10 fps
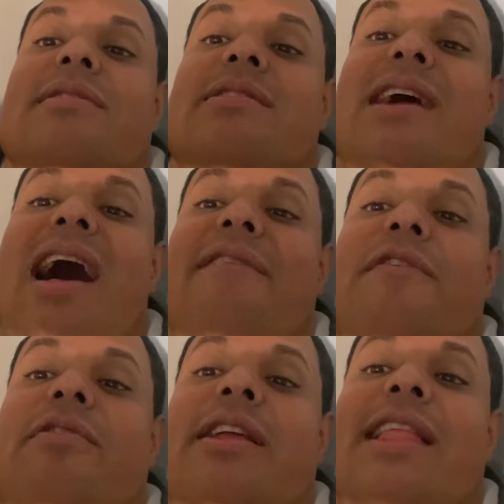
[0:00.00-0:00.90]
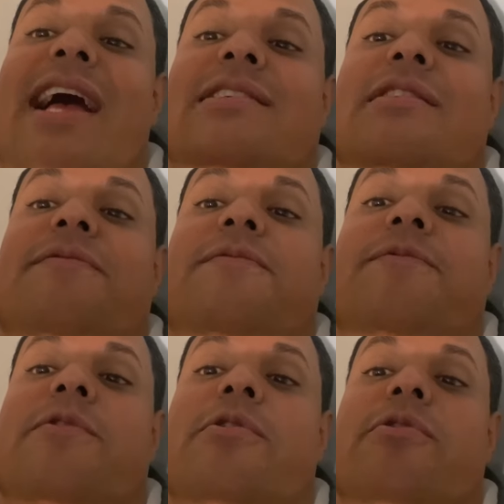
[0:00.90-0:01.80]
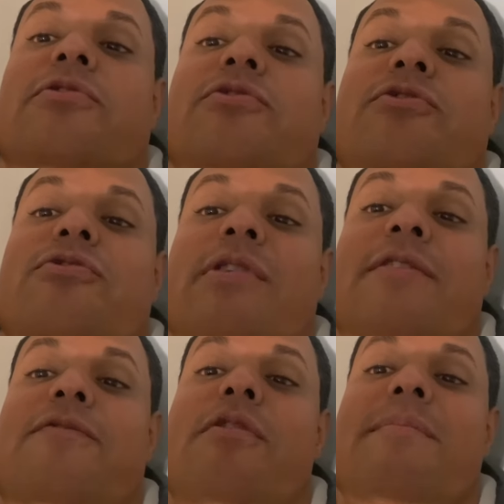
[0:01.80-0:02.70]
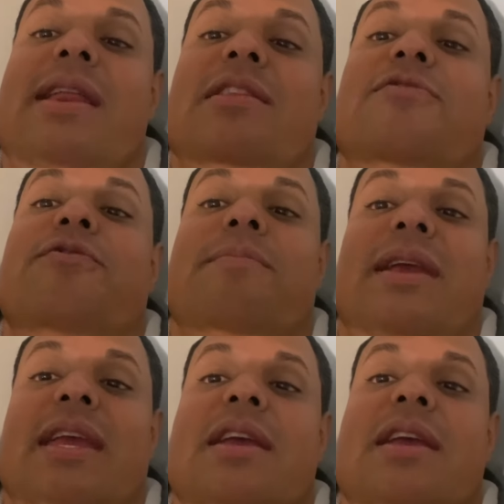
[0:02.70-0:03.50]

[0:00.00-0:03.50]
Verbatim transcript: The dive only lasted for 24 minutes for me.